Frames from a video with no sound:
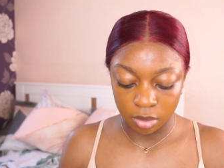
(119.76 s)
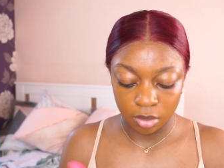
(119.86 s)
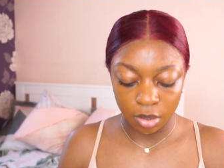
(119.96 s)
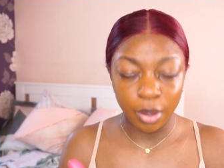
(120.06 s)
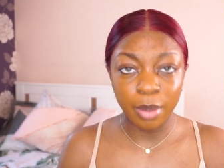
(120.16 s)

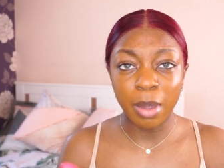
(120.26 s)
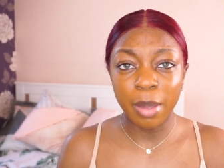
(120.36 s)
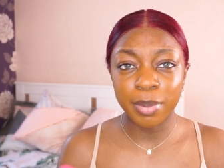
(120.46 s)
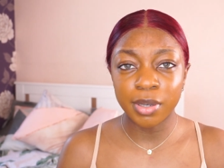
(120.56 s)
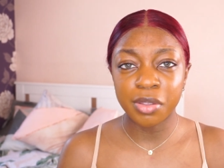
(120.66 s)
So in my
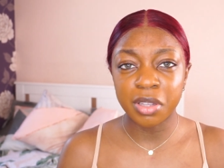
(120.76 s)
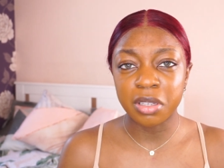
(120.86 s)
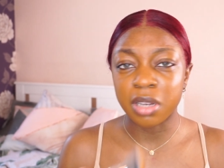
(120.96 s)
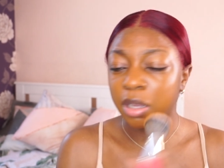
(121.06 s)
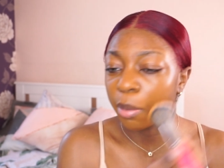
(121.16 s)
opinion, this is
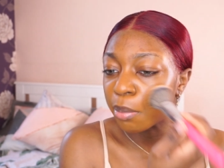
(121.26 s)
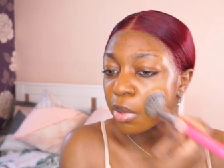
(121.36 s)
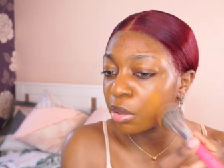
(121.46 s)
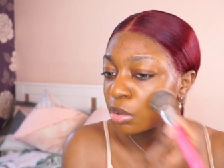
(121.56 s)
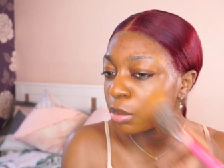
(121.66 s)
like a
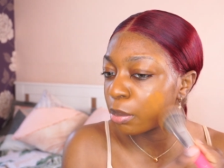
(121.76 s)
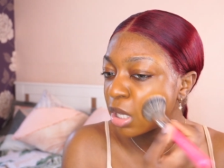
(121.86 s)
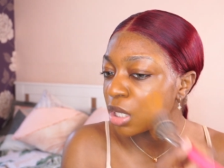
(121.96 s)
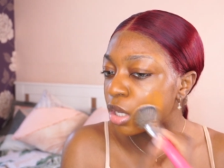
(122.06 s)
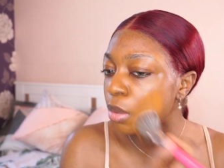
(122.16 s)

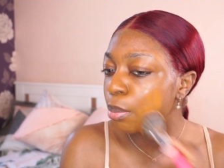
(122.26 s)
medium